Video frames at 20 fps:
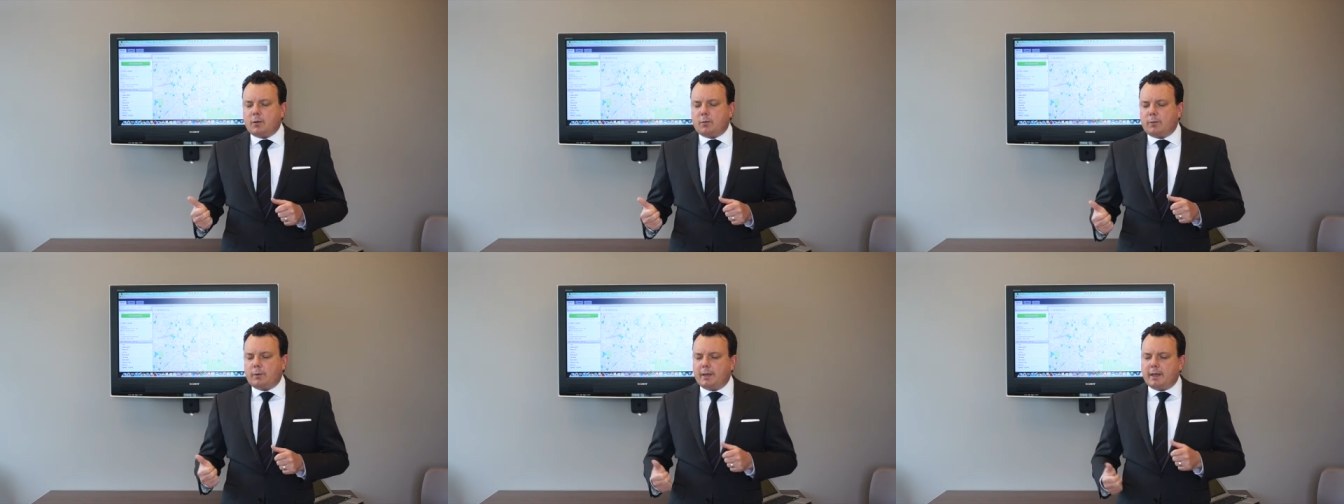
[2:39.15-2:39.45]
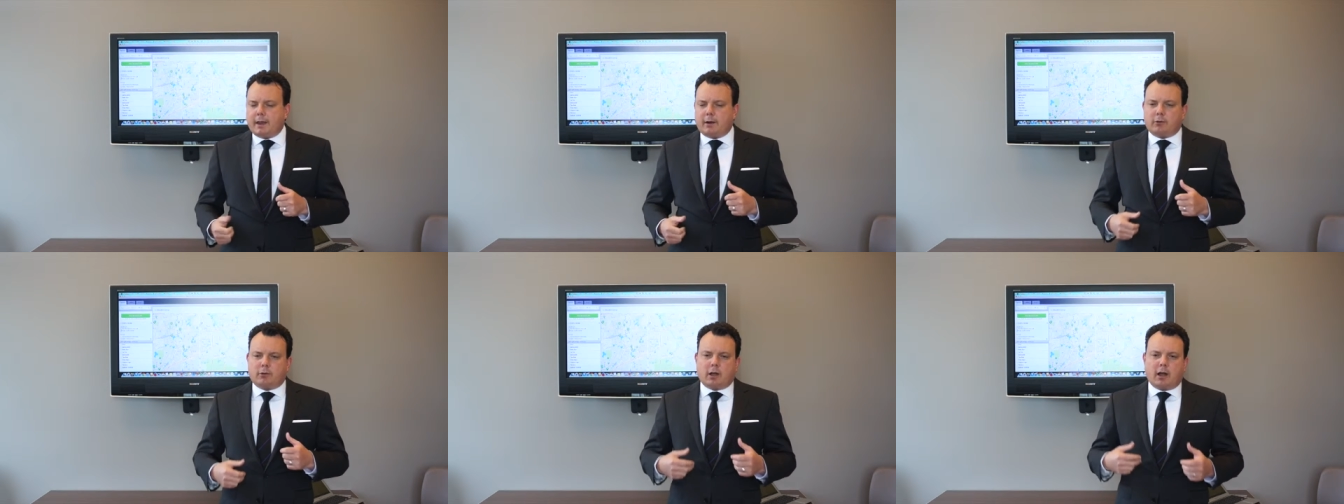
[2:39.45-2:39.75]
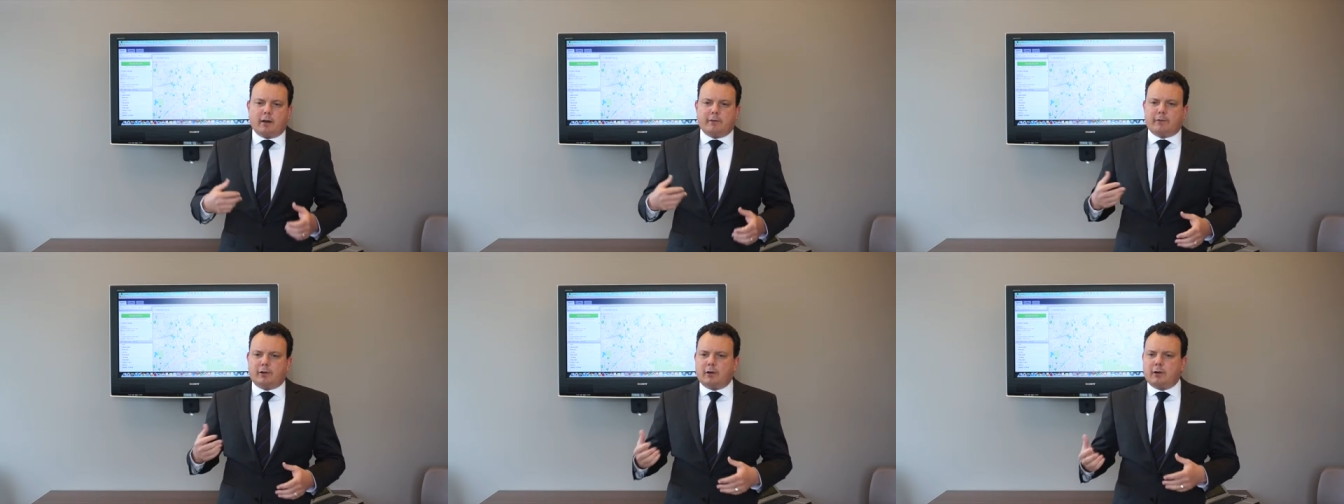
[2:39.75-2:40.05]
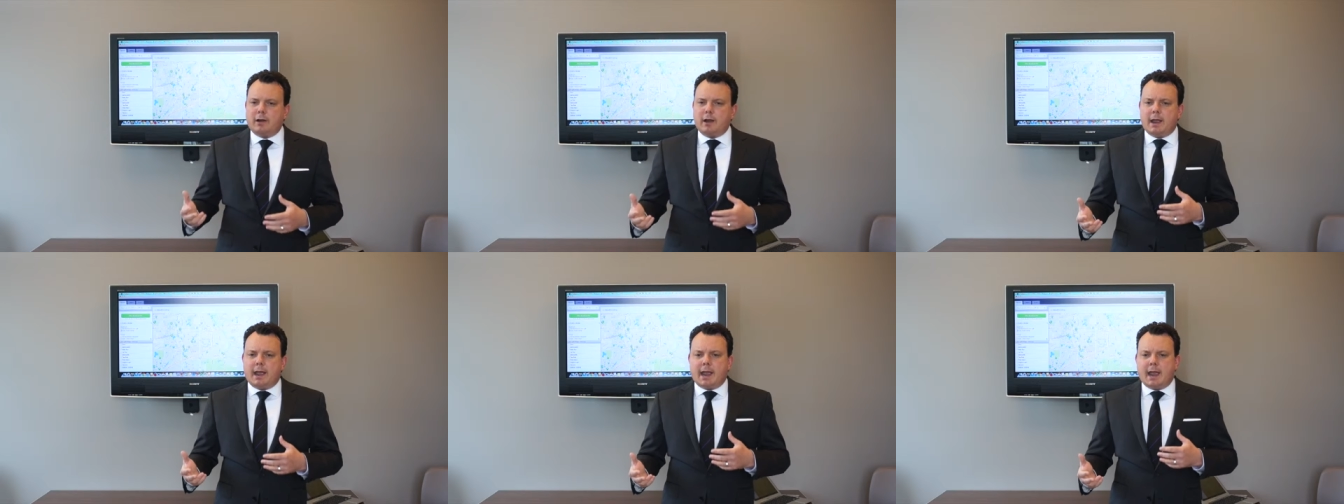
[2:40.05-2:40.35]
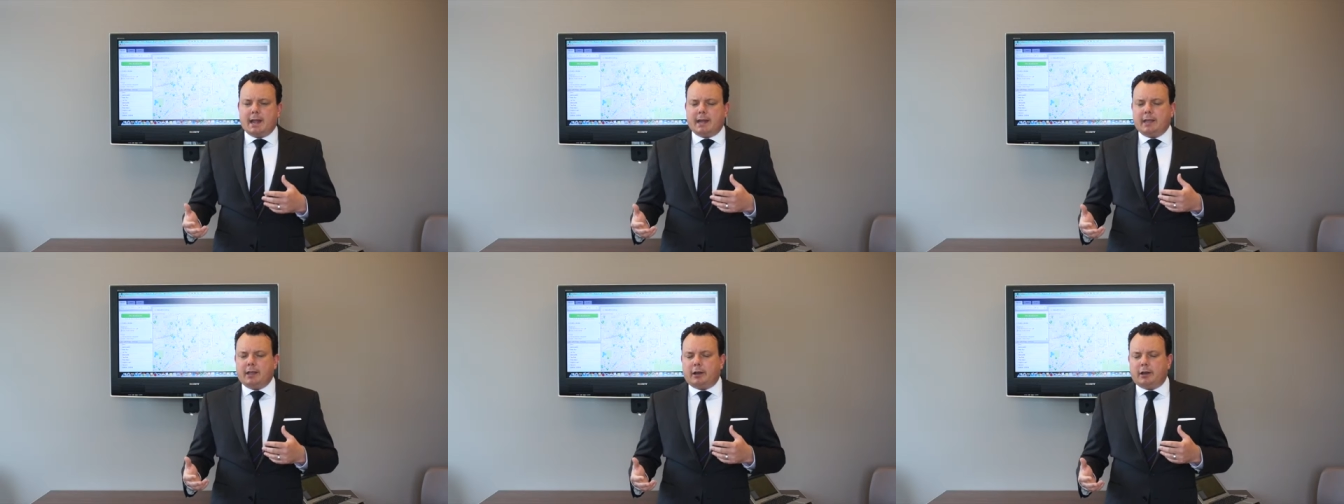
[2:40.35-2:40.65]
where that'll cover
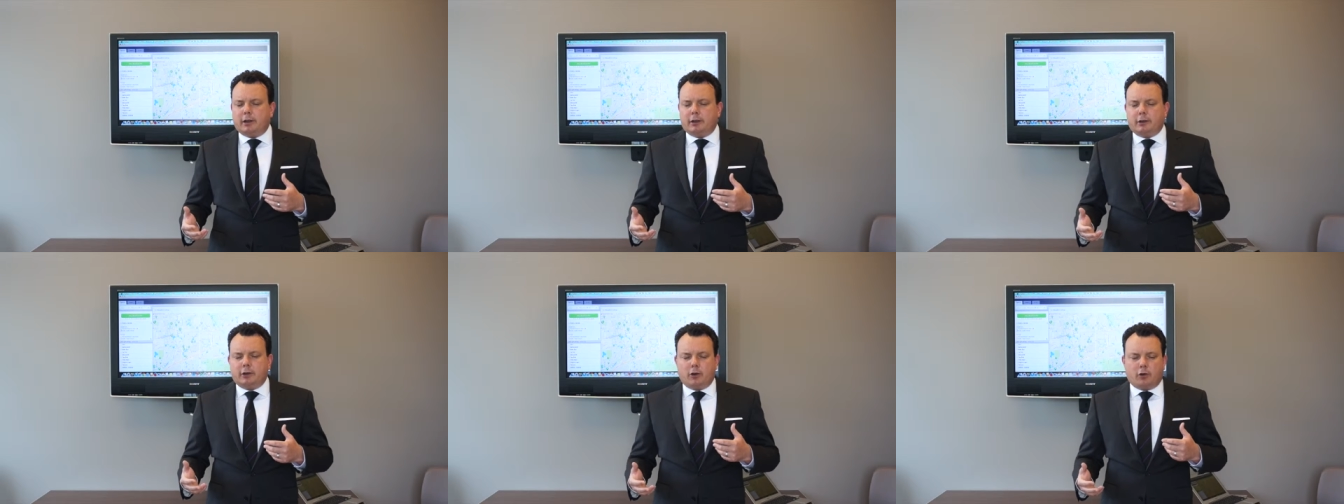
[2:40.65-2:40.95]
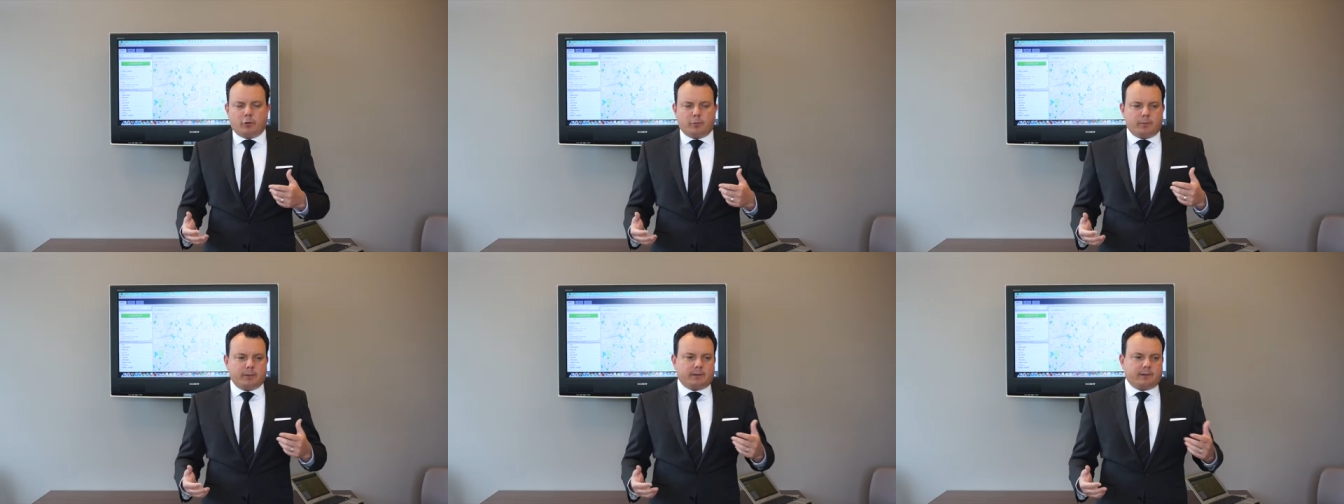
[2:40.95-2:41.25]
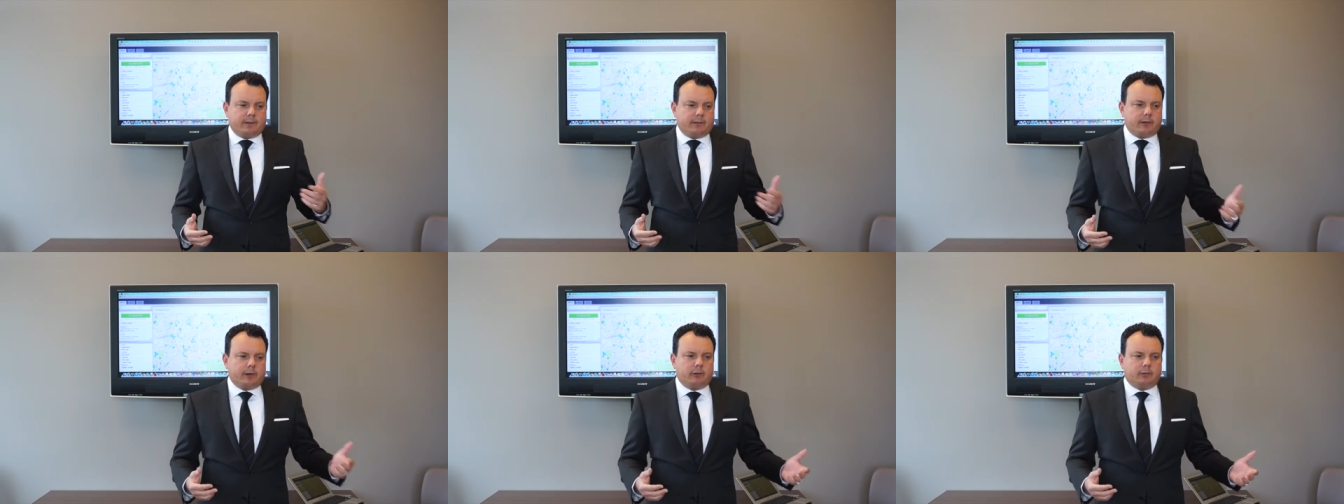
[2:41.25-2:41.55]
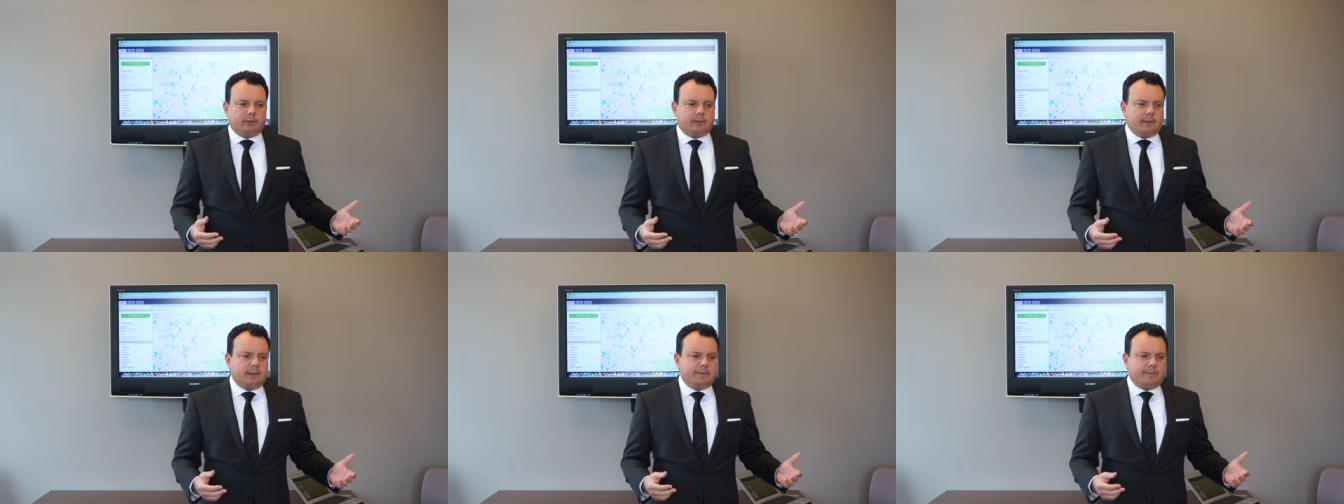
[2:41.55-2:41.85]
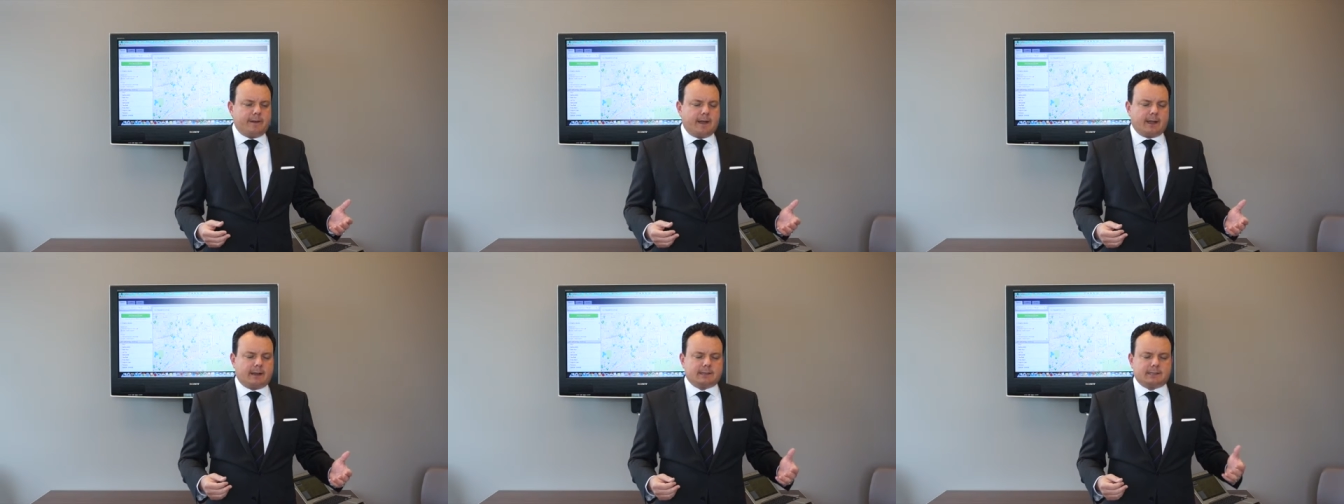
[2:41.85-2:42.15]
any unknown material
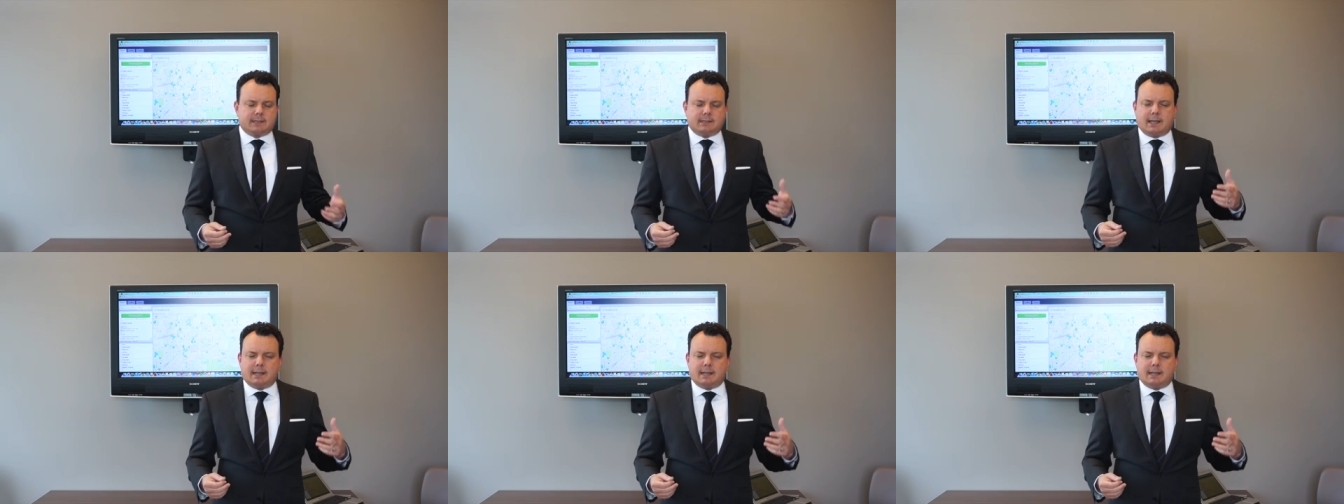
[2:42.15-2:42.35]
defects.